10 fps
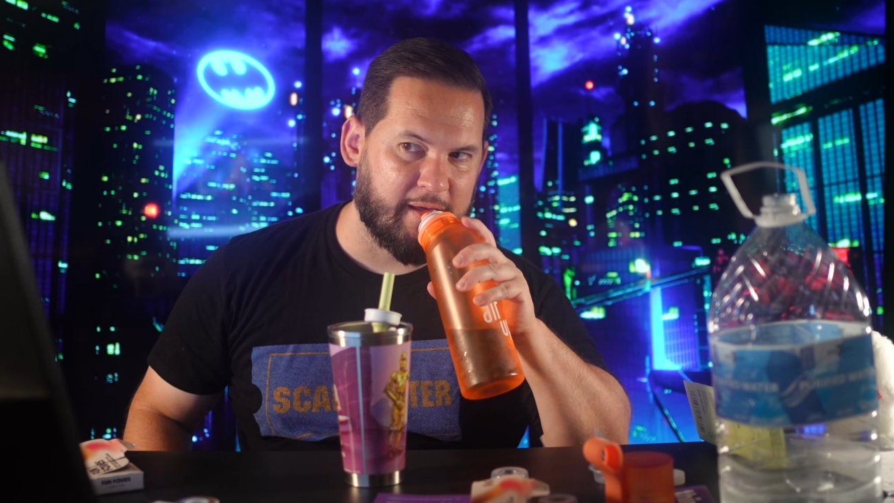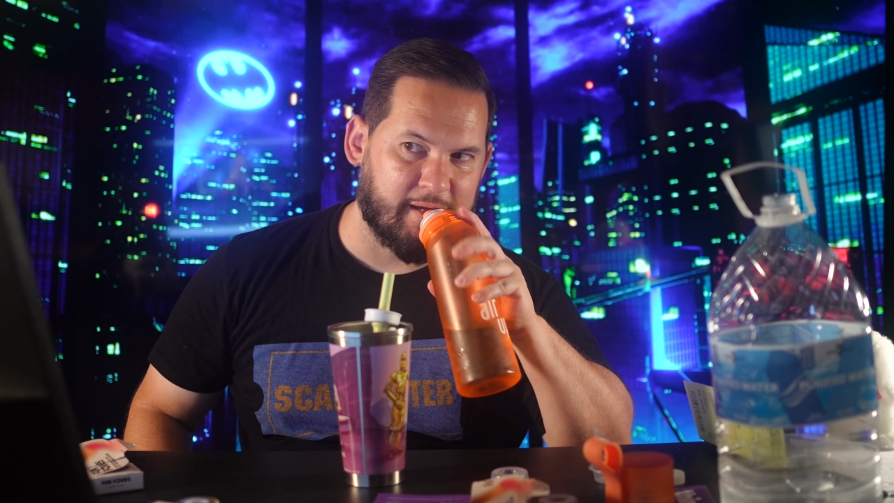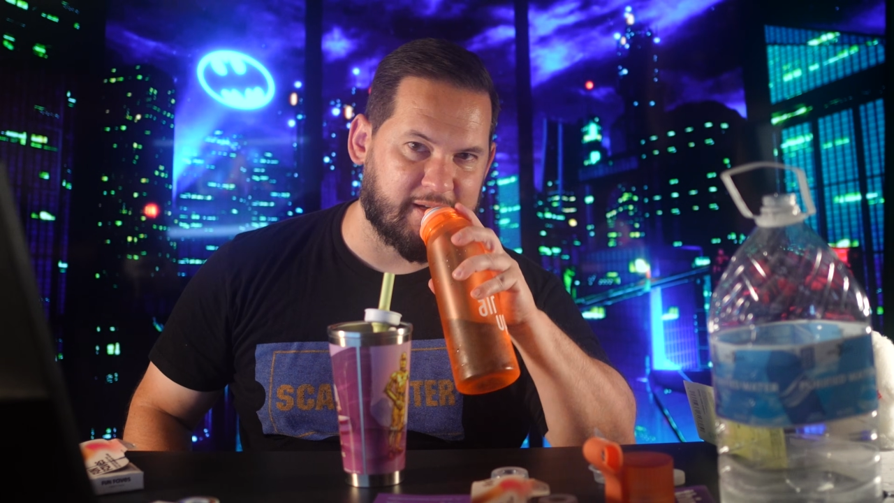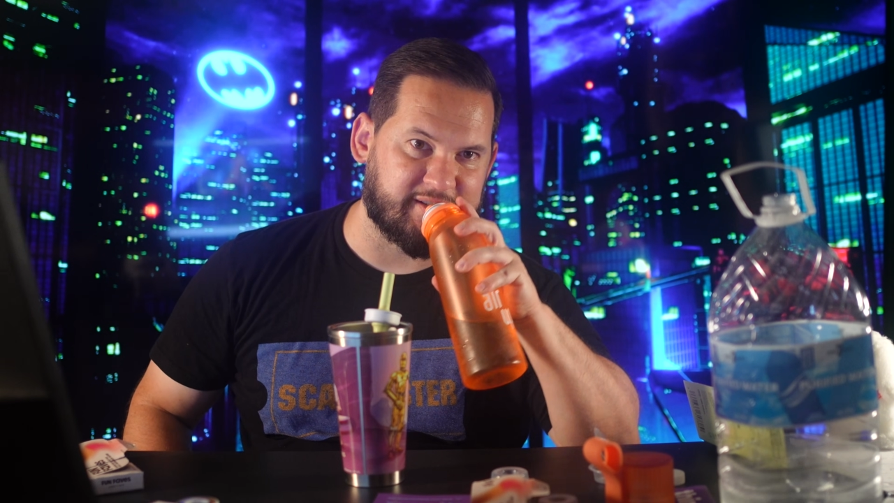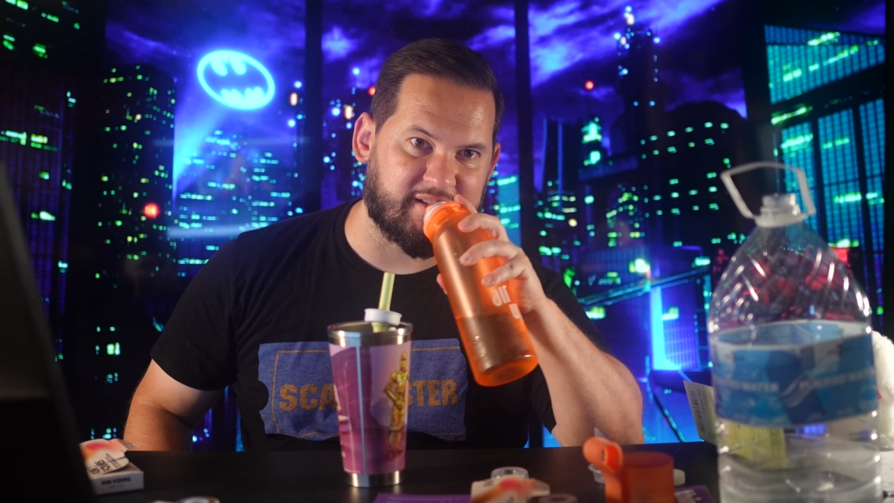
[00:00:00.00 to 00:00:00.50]

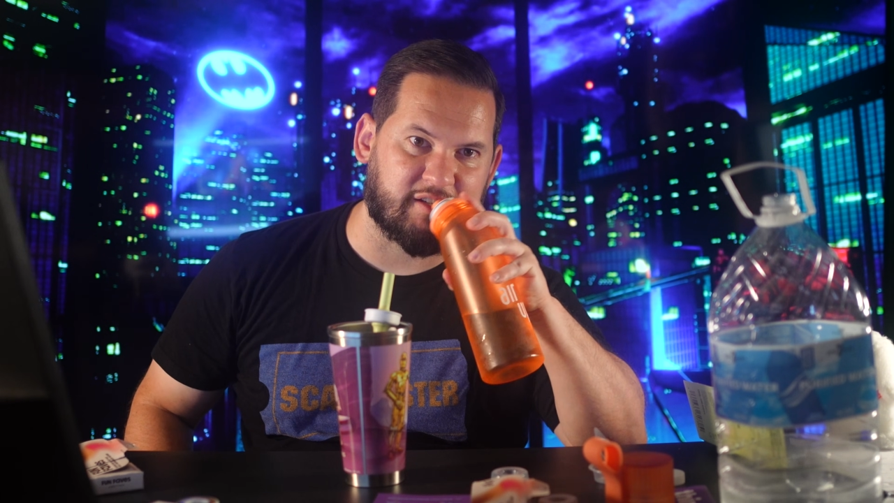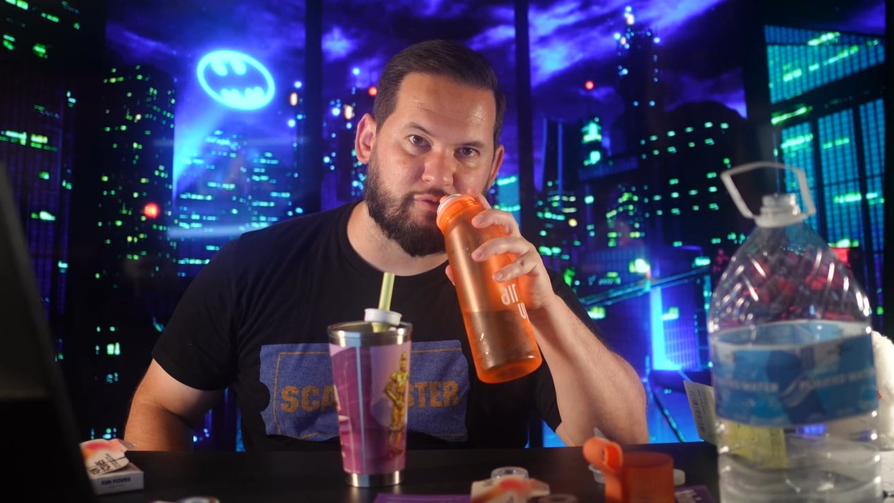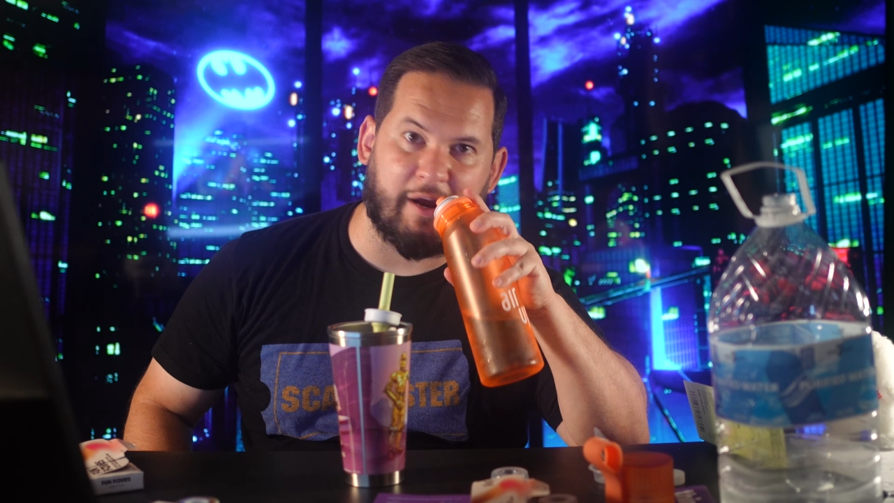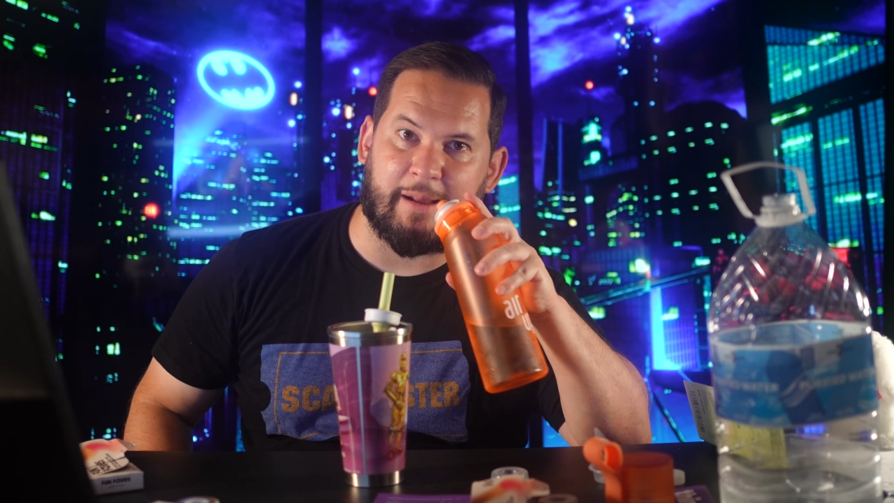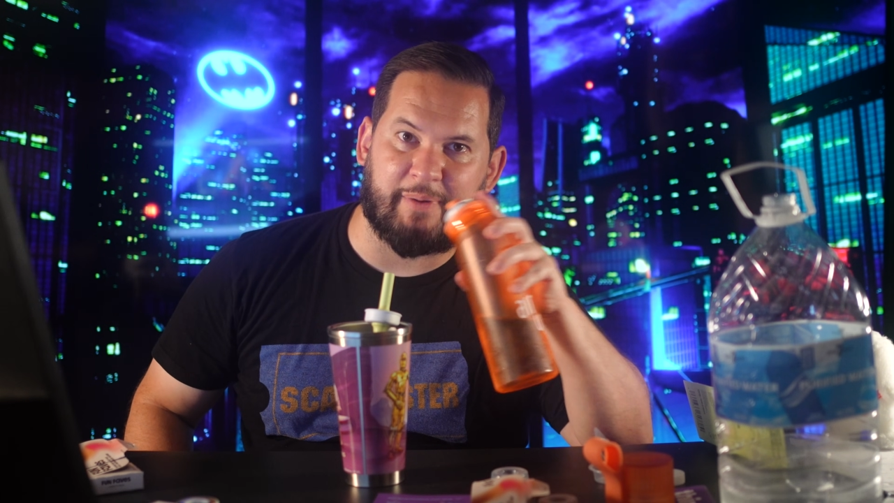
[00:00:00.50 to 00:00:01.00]
Because this is
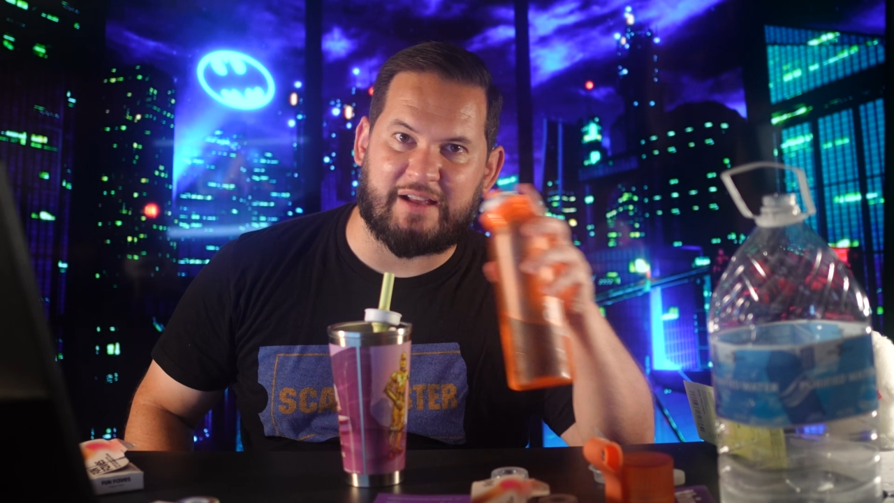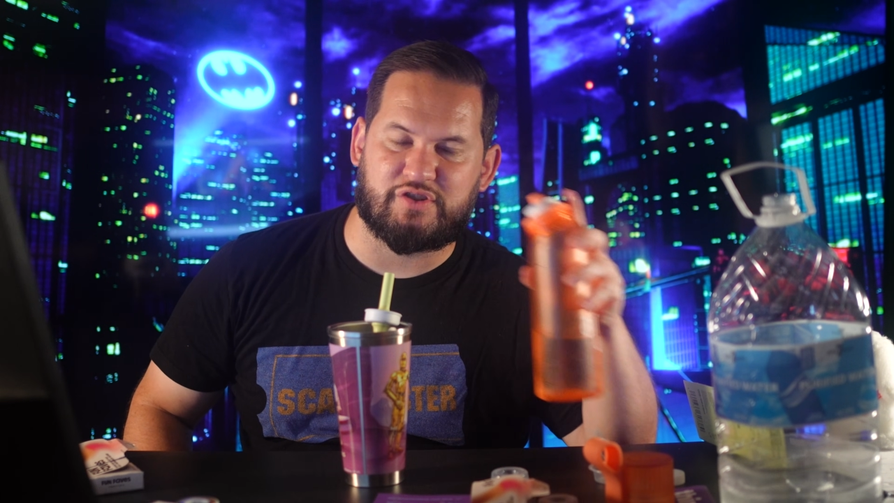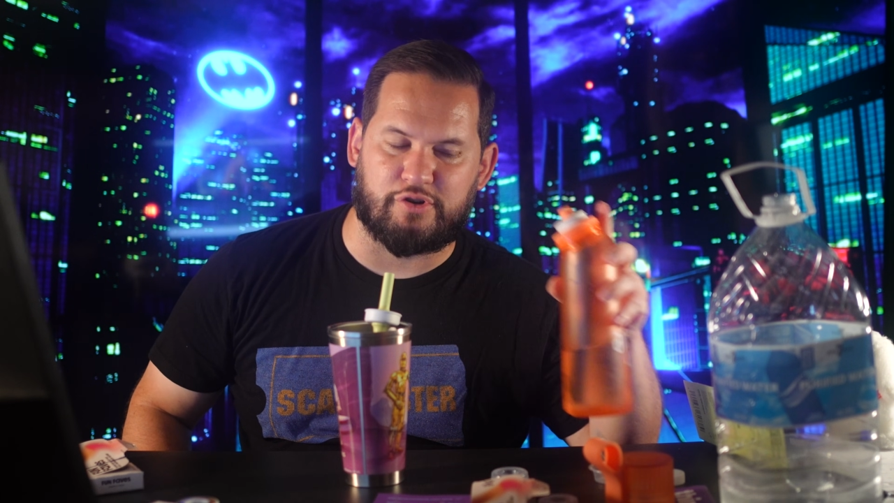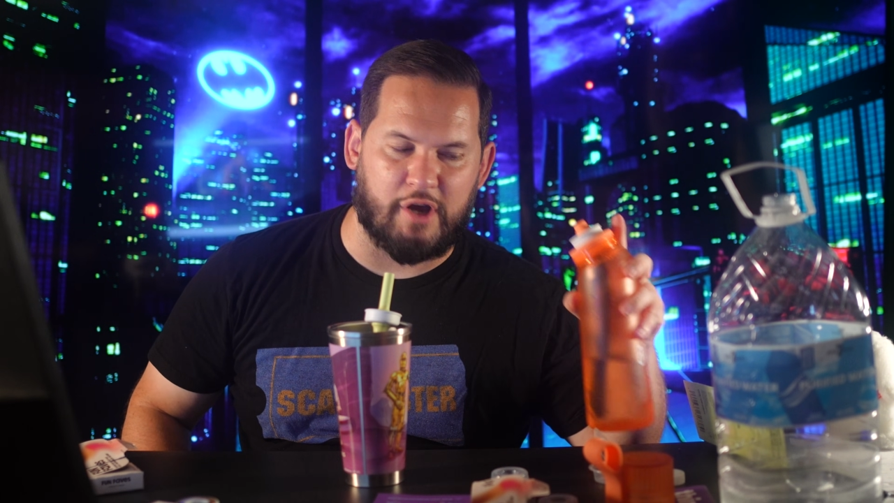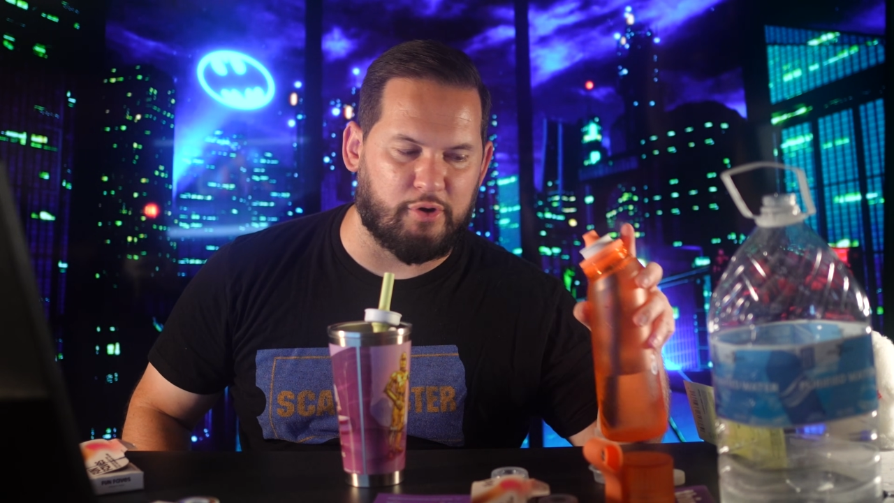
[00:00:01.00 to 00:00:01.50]
right up against
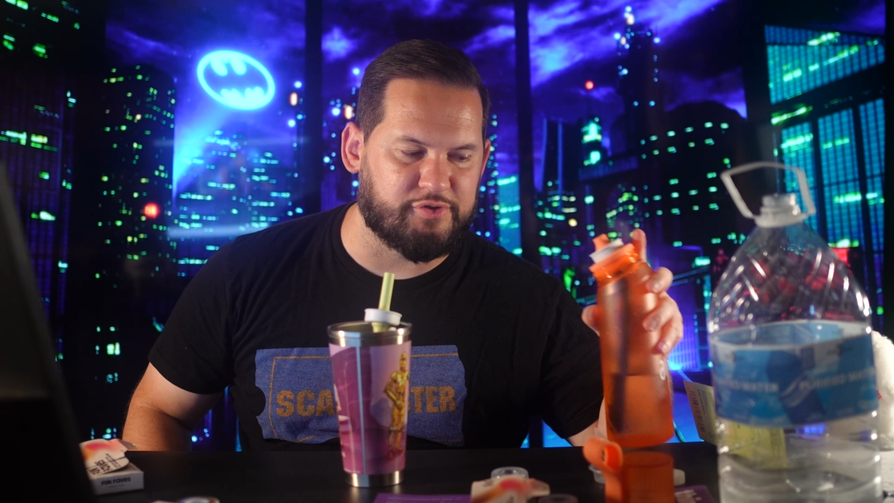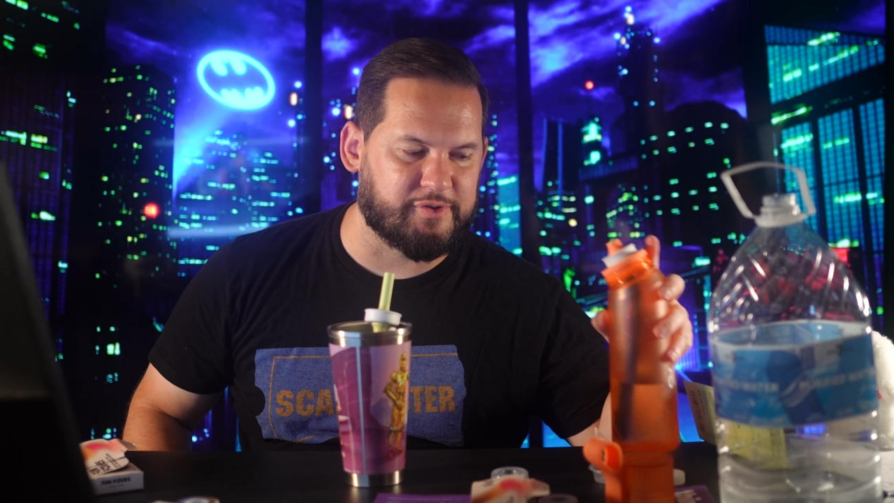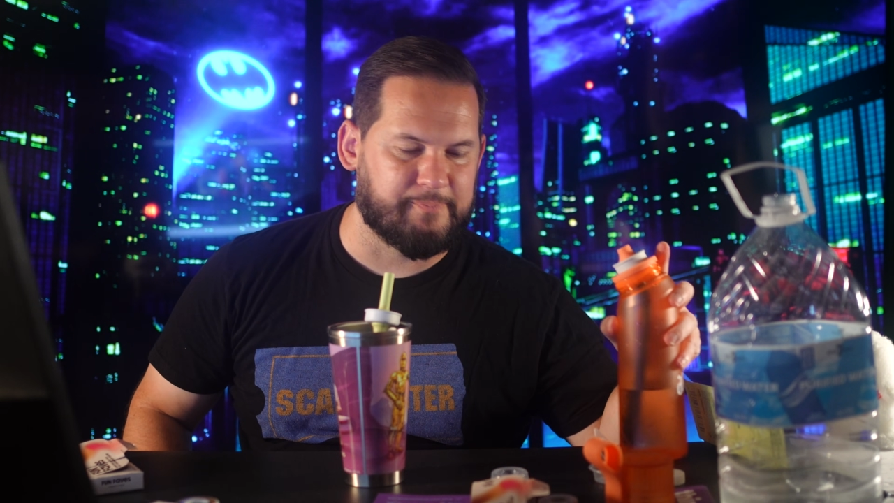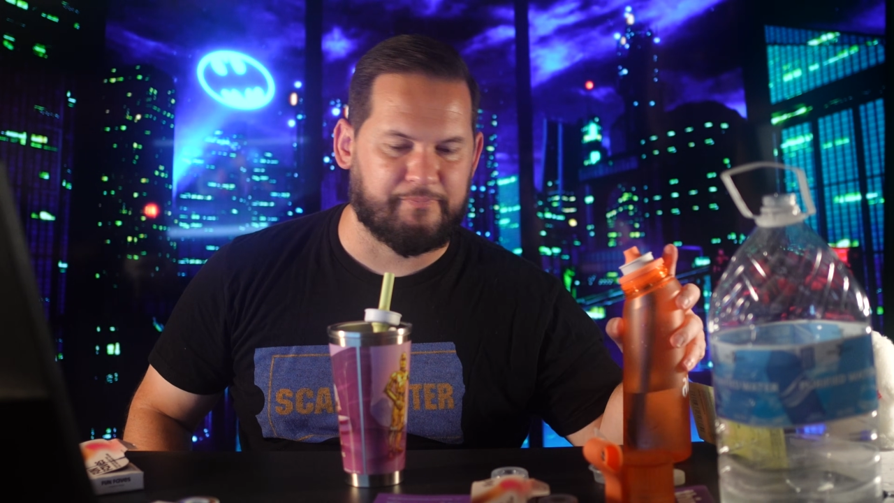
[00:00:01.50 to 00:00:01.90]
your nose.